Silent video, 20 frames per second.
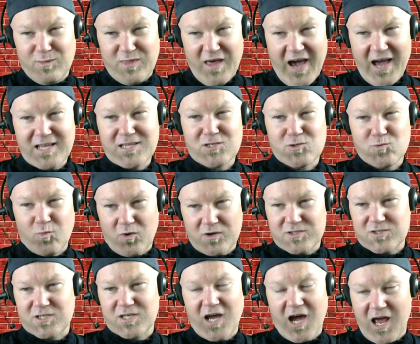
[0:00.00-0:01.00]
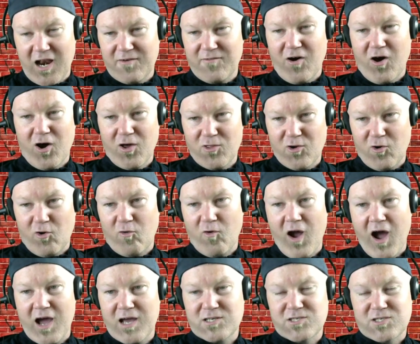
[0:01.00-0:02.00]
that's what's kind of on the
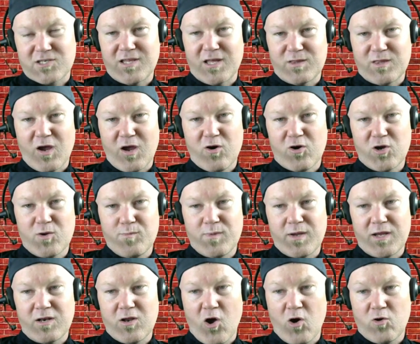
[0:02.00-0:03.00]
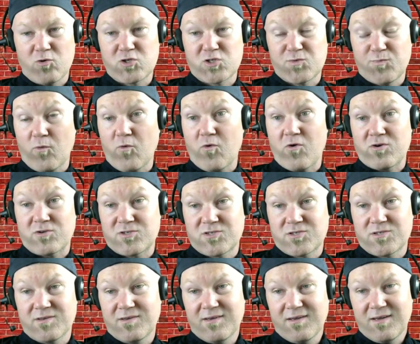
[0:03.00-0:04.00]
horizon, that there could be no
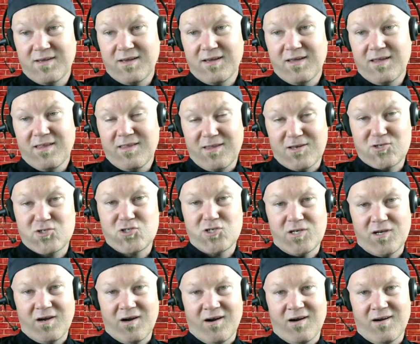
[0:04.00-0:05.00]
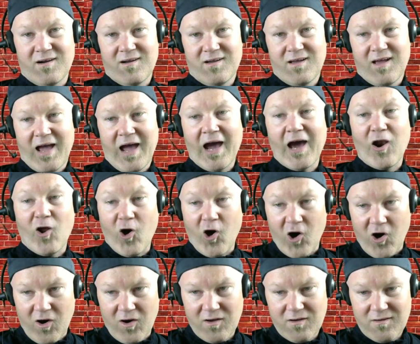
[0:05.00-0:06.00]
sports this year at
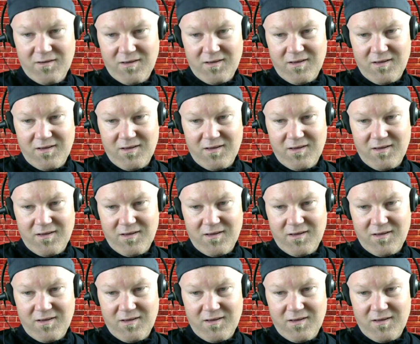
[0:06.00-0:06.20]
all.